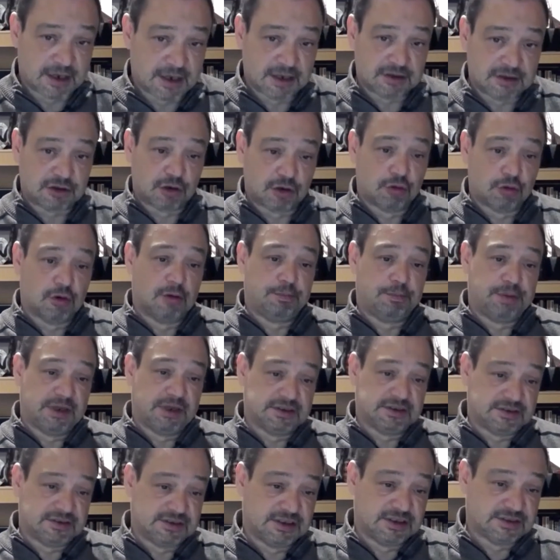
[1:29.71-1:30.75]
through a
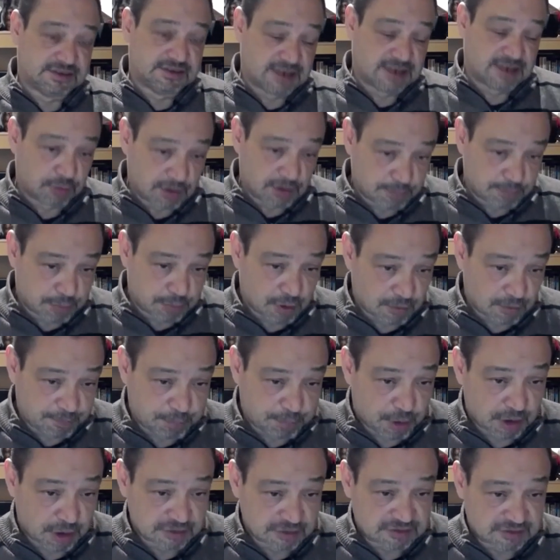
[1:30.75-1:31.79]
business that we both
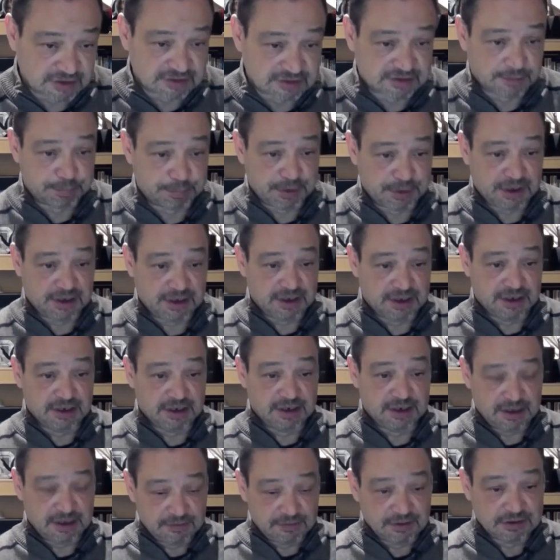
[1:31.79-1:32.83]
participate
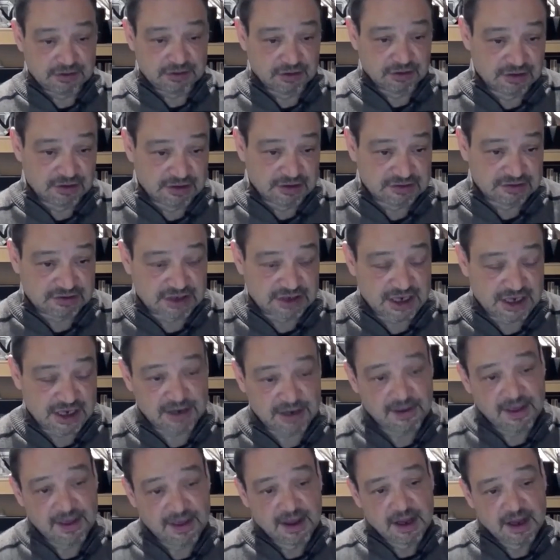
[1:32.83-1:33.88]
in, even to this
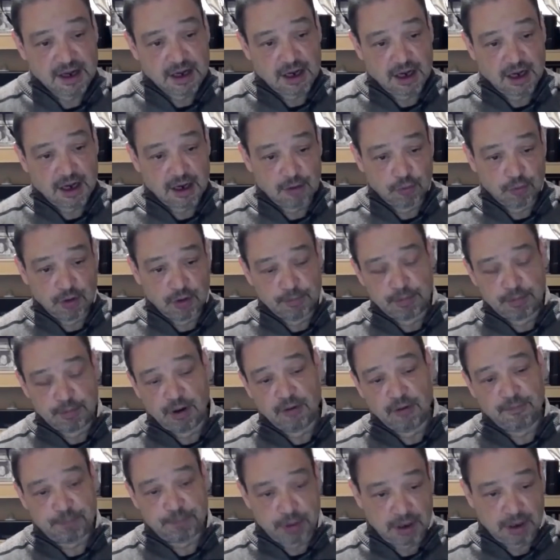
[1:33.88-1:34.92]
day. We're
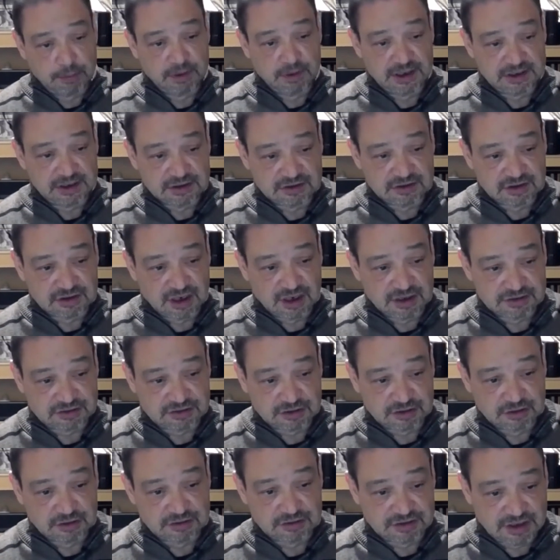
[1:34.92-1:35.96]
both public
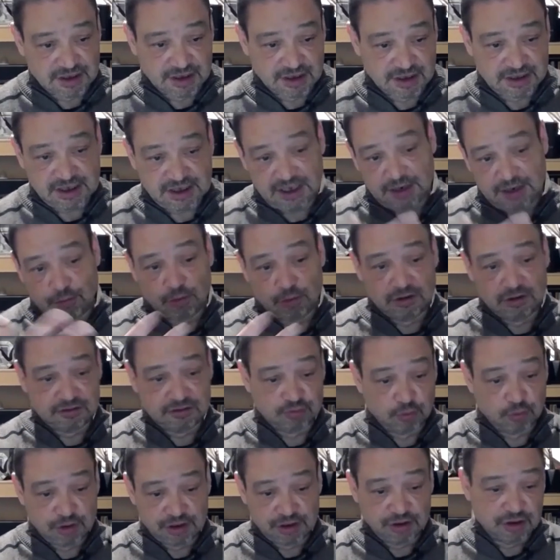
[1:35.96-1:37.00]
adjusters, and Akey was
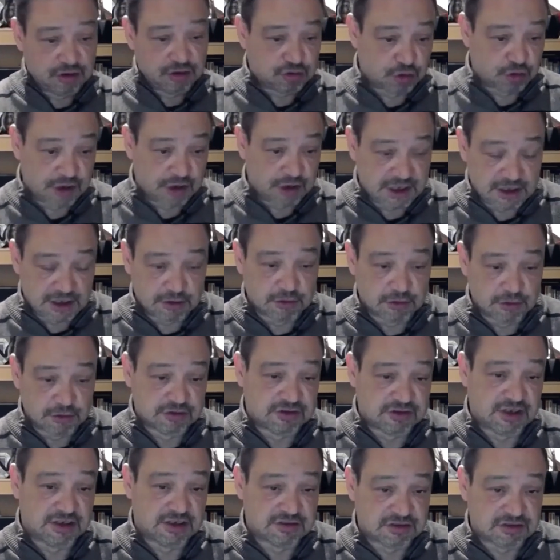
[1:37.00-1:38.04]
one of the
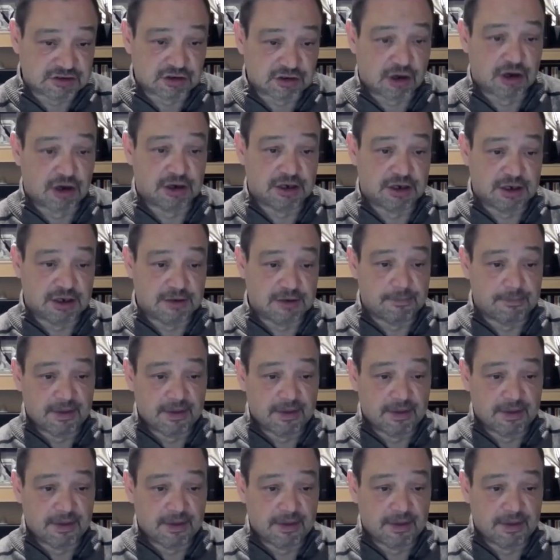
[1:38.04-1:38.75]
trainers that started